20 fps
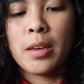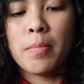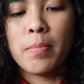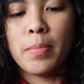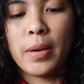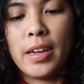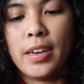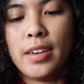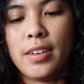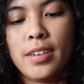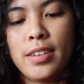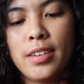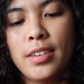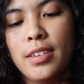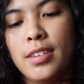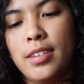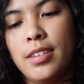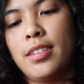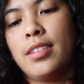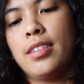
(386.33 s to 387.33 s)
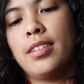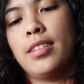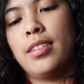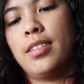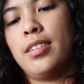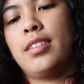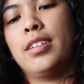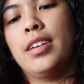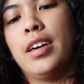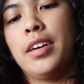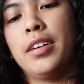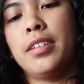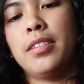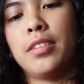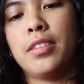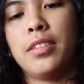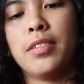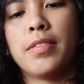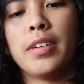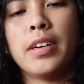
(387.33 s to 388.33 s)
But, guys,
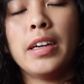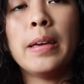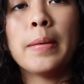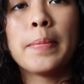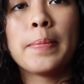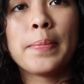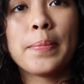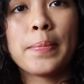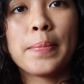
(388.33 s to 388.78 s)
are you ready?